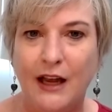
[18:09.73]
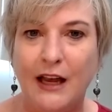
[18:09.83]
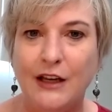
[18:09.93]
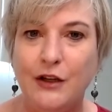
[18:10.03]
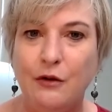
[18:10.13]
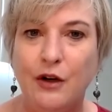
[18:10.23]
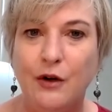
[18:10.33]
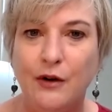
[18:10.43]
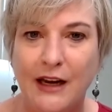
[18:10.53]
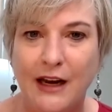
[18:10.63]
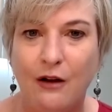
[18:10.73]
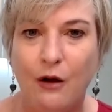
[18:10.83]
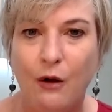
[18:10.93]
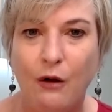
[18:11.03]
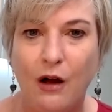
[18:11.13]
and you agree
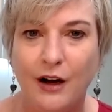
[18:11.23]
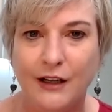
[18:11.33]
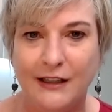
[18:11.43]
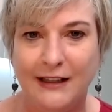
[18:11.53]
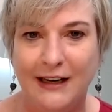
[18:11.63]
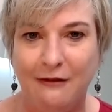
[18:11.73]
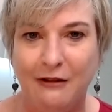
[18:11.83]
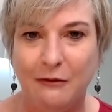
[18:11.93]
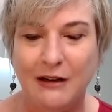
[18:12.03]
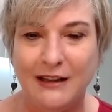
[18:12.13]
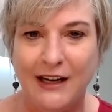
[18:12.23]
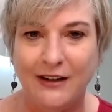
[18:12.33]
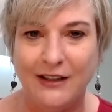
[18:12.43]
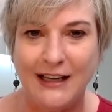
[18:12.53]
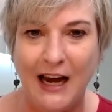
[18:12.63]
wholeheartedly with what they
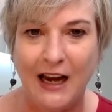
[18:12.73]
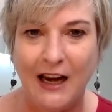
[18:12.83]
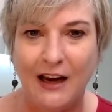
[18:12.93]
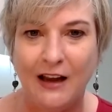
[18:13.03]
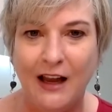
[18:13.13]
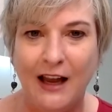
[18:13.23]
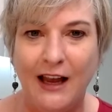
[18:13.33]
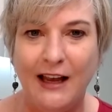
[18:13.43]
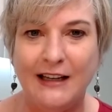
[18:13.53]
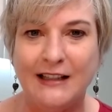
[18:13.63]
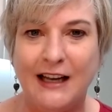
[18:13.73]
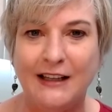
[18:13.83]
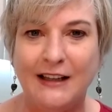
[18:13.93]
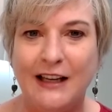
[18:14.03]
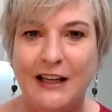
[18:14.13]
are saying, and it's
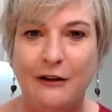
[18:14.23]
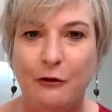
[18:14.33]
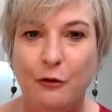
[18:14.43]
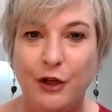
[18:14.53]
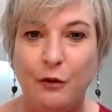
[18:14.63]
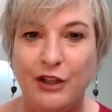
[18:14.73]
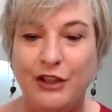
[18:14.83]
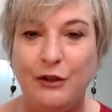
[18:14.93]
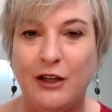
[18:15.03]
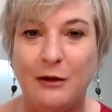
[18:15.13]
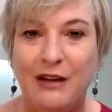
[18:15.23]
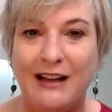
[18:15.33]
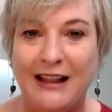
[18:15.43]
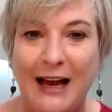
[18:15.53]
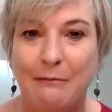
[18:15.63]
kind of like you, you wish you could be
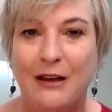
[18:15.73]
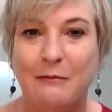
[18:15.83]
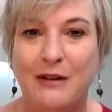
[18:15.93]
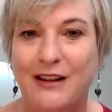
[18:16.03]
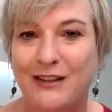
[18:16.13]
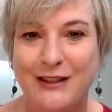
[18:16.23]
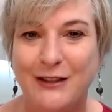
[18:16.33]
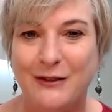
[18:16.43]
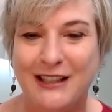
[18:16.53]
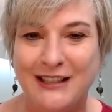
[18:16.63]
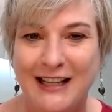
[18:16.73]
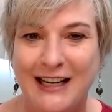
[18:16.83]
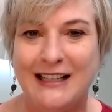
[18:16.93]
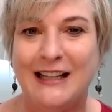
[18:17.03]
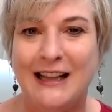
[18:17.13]
clapping, but there's no such thing
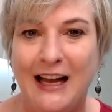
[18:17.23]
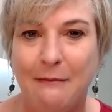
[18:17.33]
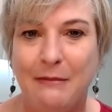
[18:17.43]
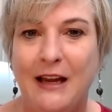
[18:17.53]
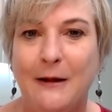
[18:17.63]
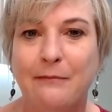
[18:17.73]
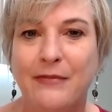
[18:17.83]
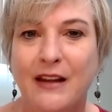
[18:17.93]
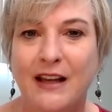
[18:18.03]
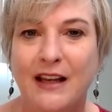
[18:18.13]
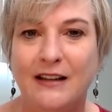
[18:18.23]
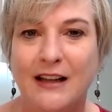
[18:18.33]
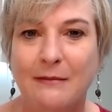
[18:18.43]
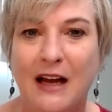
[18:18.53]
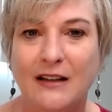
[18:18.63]
as clapping in
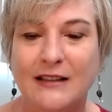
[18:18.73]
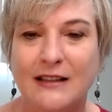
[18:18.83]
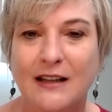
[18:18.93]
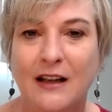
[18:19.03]
Clubhouse.